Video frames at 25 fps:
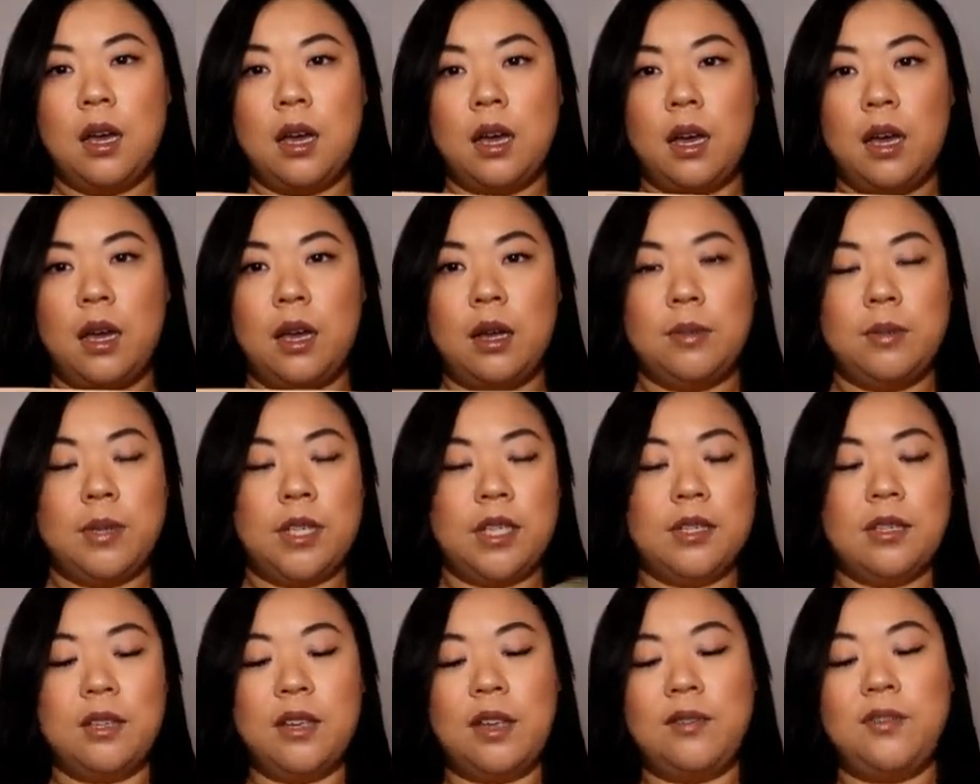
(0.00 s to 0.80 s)
I
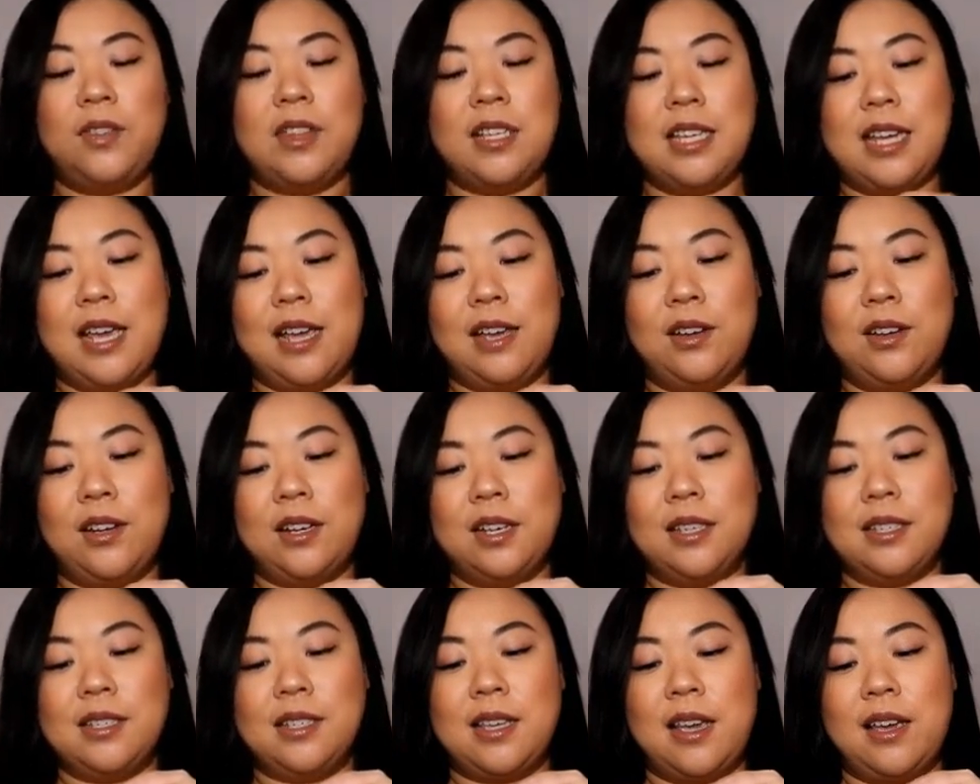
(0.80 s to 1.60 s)
still have the tag on it
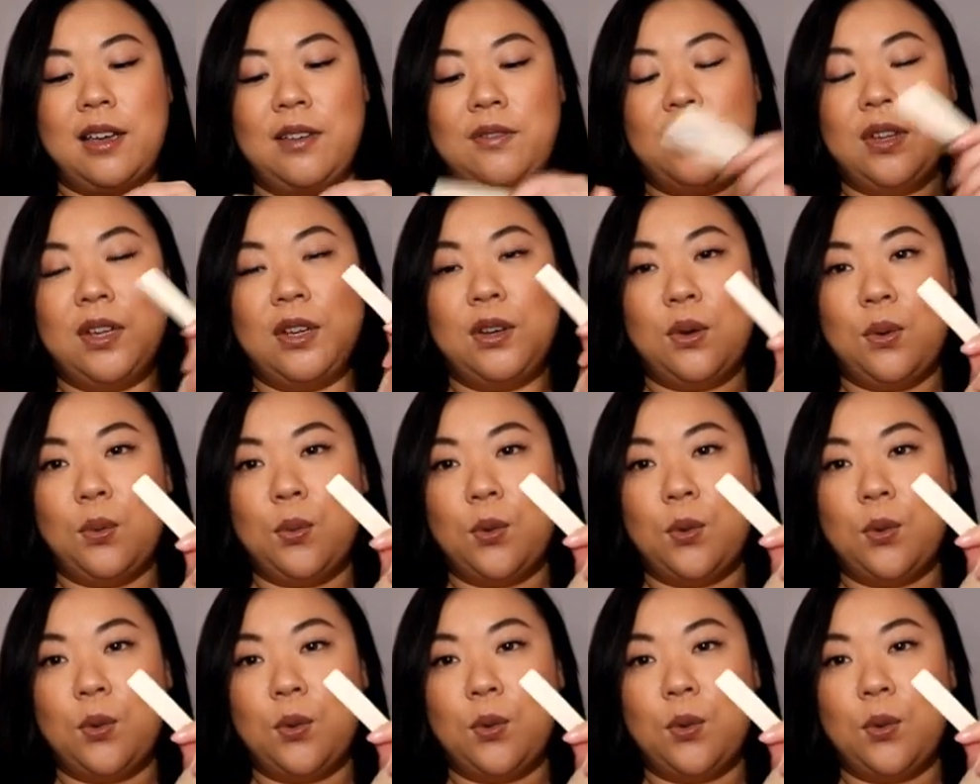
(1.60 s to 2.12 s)
because I haven't